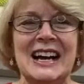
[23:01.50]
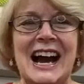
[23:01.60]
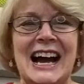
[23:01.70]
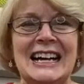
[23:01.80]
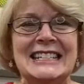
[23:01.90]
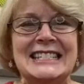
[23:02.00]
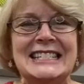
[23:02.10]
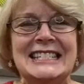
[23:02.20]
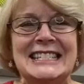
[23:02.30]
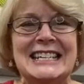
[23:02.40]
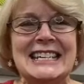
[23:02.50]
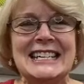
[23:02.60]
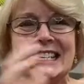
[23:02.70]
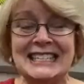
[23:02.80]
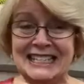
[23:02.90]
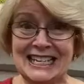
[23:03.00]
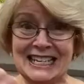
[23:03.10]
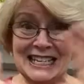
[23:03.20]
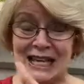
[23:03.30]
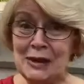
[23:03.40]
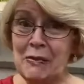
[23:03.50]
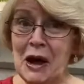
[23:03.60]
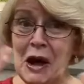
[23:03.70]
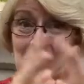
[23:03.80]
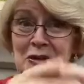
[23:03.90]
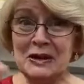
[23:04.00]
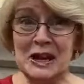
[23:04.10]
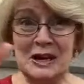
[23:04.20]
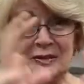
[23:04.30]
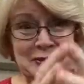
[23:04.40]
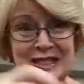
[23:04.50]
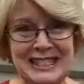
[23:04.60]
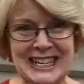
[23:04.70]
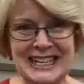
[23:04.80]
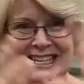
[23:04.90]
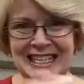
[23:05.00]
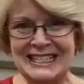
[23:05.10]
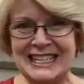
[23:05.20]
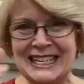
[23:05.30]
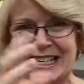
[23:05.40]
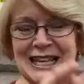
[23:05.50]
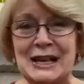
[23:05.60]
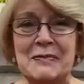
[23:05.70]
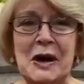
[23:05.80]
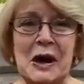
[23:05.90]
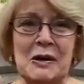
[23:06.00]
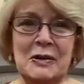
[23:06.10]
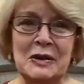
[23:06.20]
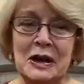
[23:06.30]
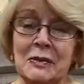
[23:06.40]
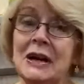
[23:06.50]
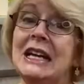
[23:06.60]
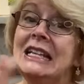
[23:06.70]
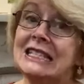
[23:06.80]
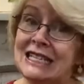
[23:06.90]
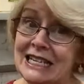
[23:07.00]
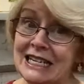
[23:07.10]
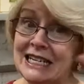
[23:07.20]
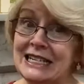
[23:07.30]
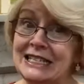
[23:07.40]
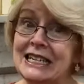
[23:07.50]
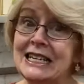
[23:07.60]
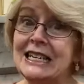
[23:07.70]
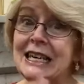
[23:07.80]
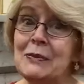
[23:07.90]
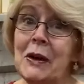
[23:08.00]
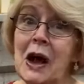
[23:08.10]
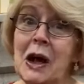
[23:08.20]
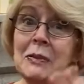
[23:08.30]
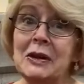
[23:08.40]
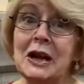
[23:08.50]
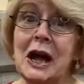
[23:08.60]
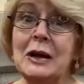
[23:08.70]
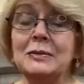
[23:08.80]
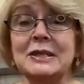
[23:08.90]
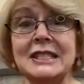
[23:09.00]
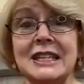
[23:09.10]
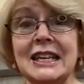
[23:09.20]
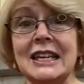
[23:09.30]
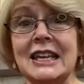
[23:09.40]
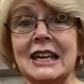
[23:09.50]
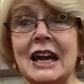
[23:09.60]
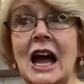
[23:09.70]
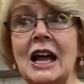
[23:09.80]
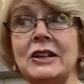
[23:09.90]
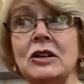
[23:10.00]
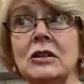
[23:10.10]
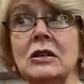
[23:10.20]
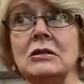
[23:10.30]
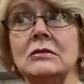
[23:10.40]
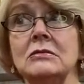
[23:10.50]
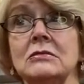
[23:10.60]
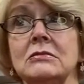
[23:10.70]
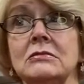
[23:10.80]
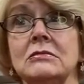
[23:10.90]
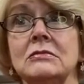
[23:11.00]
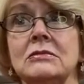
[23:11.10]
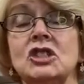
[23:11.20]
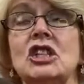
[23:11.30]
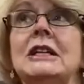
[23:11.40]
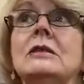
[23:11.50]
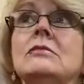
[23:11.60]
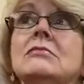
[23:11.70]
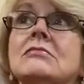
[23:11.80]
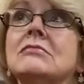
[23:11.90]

got sticky, sticky bubble gum, sticky, sticky bubble gum, sticky, sticky bubble gum, stick it on your chin